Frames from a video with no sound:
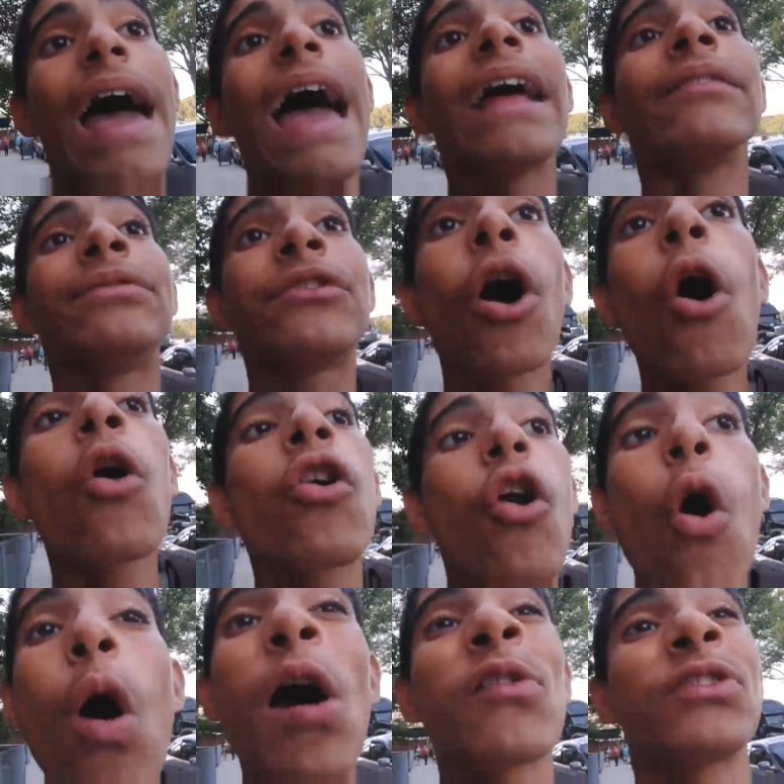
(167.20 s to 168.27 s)
and don't
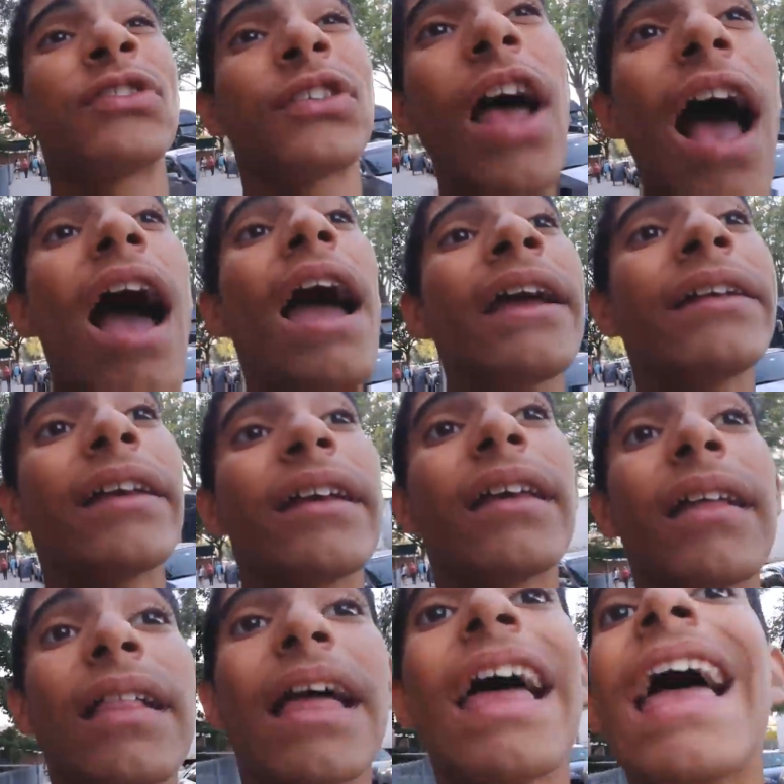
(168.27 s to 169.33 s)
go outside
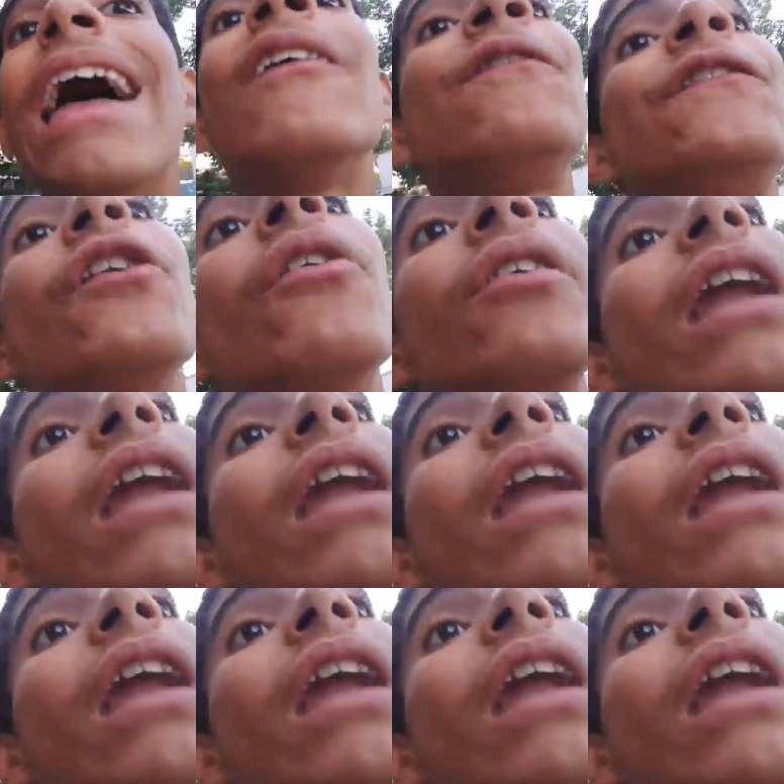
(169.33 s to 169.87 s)
if you're